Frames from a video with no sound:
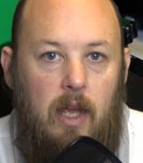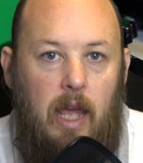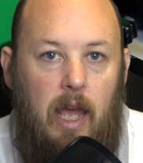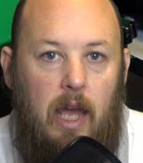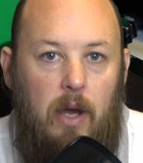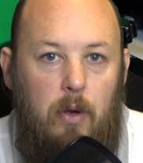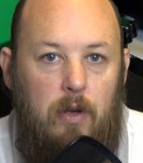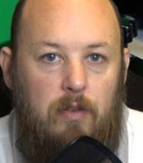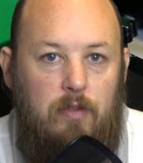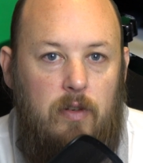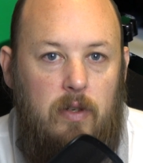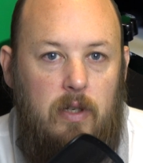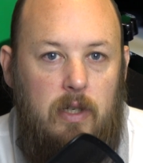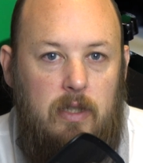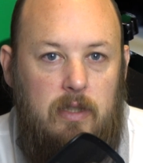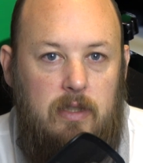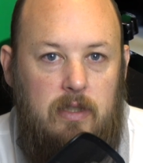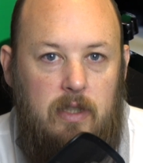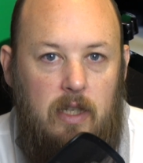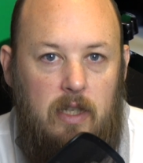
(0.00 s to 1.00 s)
However,
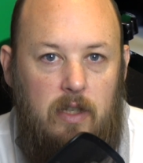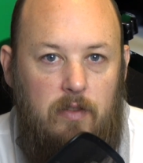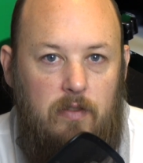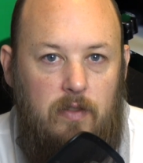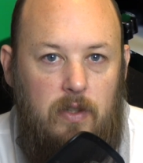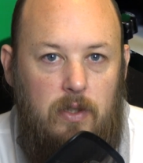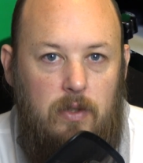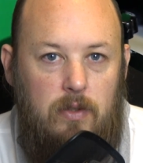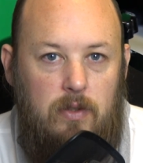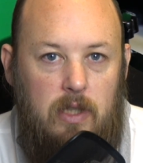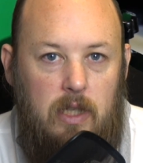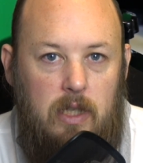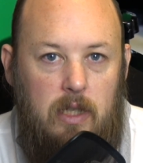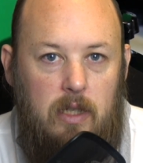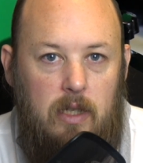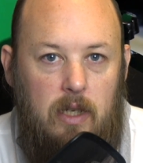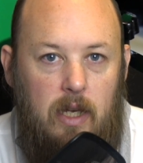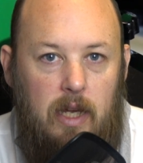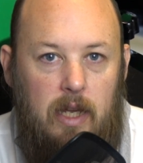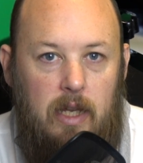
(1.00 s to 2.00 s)
instead of
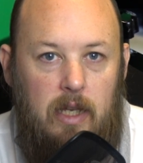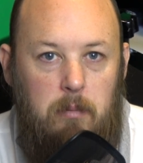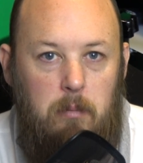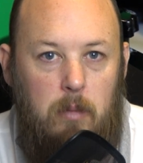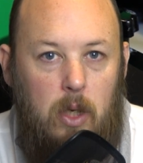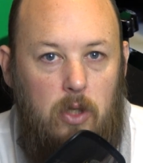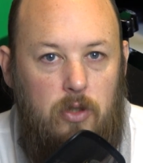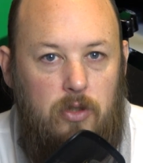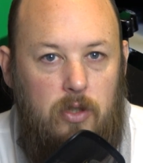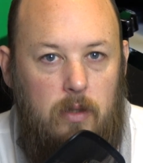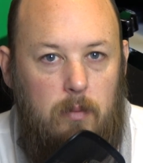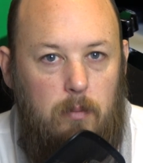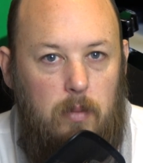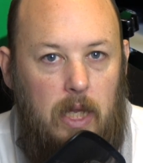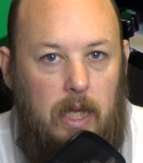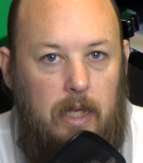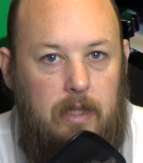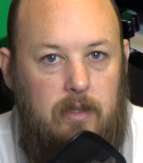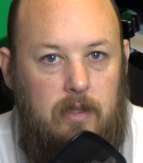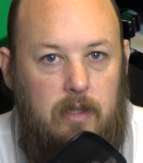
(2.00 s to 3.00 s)
using a molten
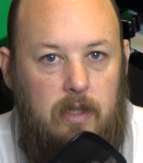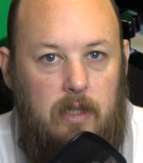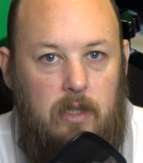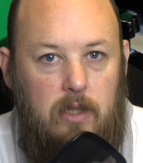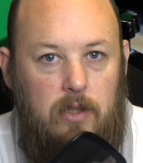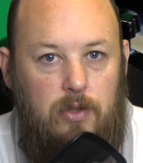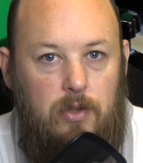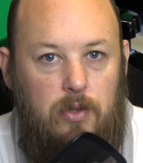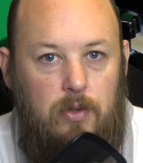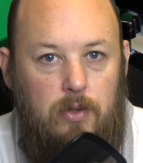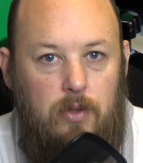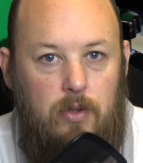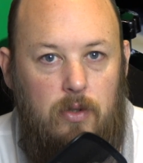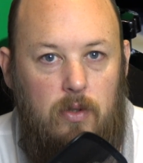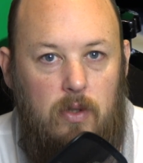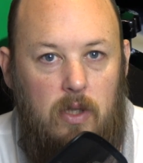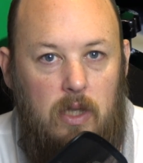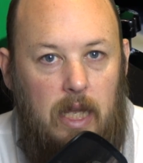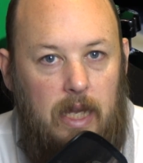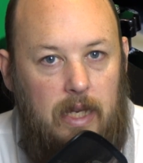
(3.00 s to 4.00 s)
plastic to
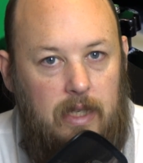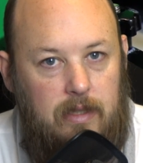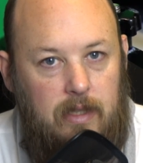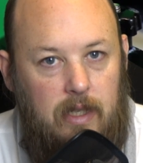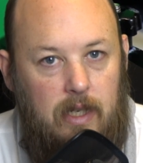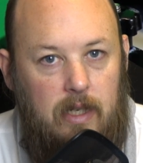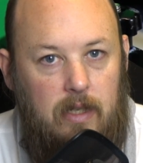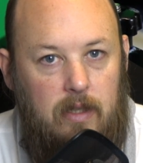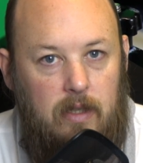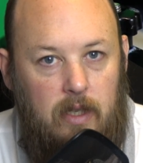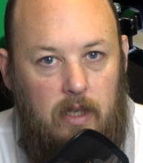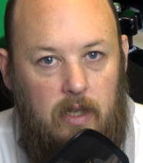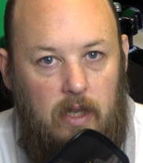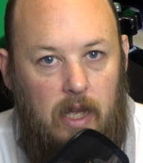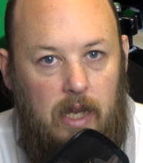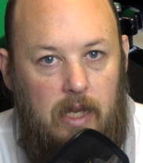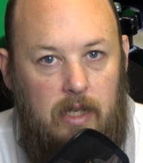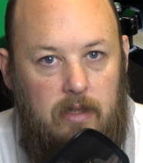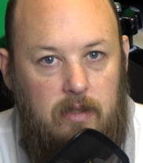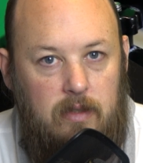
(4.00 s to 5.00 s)
lay down the
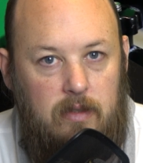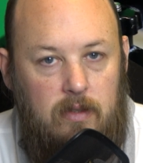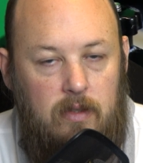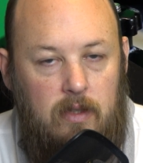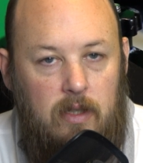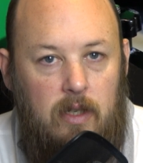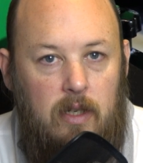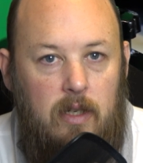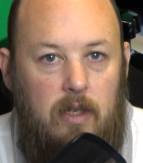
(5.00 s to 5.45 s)
layers,